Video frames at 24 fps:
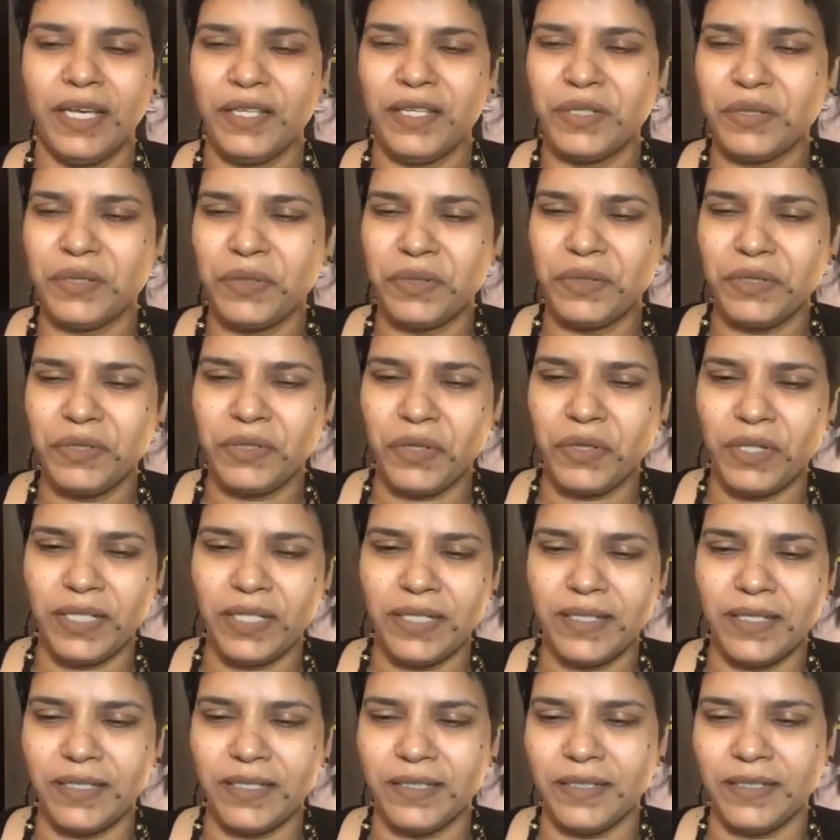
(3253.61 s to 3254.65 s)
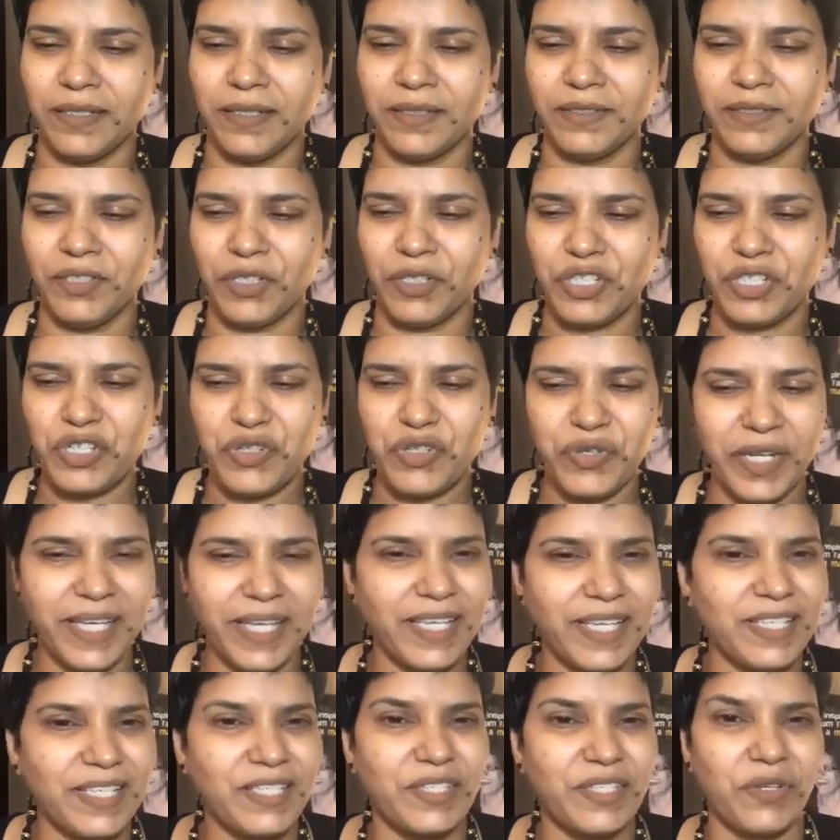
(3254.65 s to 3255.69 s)
you call it your
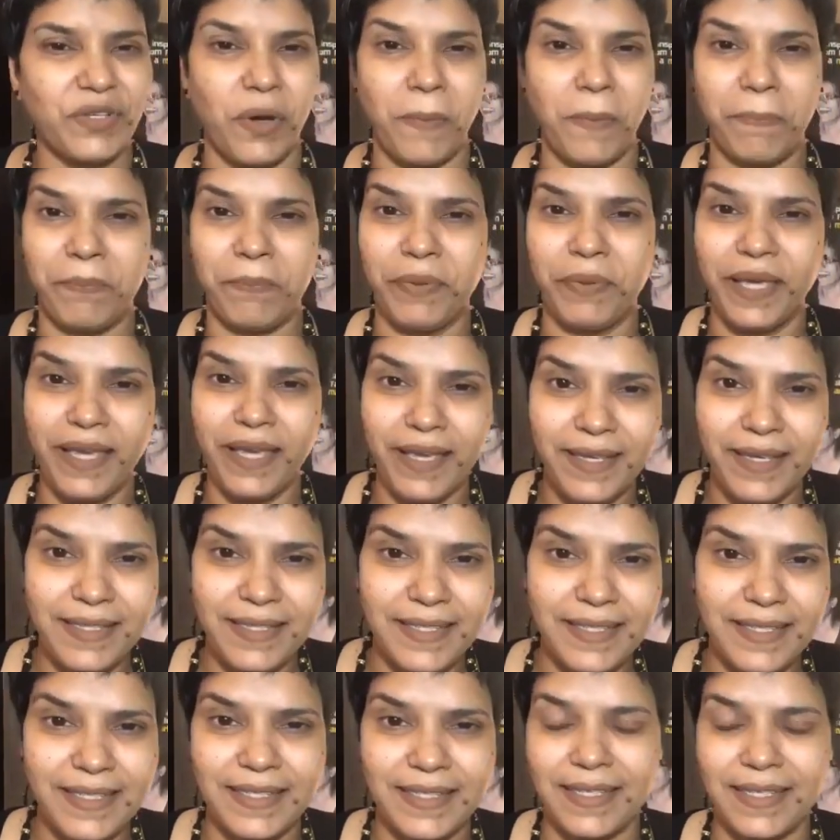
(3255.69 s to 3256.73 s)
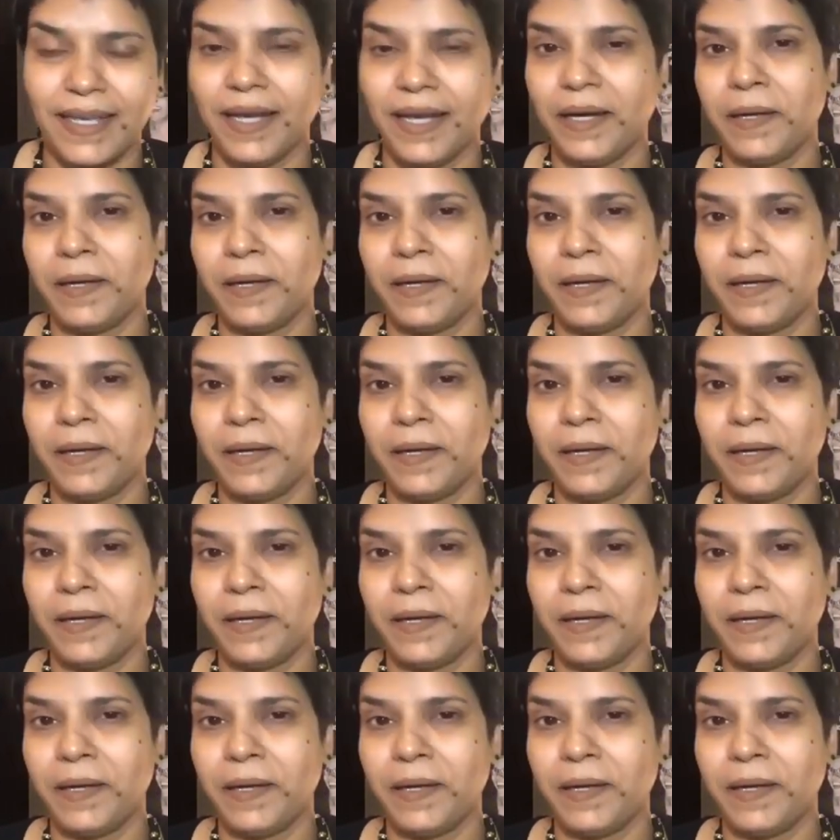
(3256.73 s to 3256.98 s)
strings, your picks,